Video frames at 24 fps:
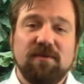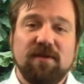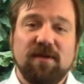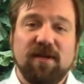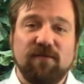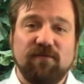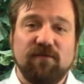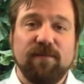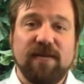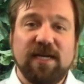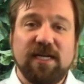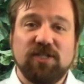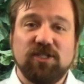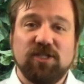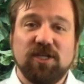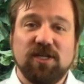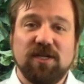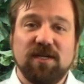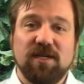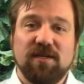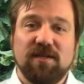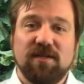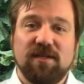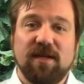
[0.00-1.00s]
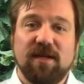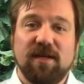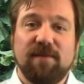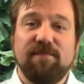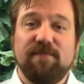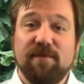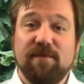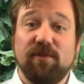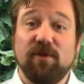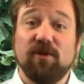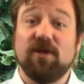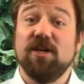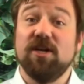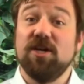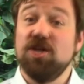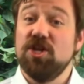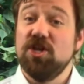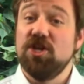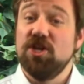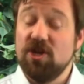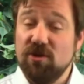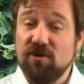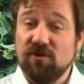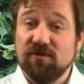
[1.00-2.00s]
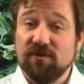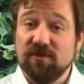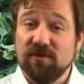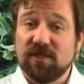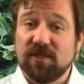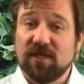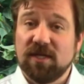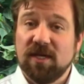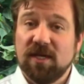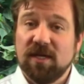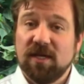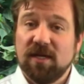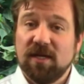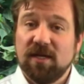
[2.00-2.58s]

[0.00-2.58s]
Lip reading: information that people can use.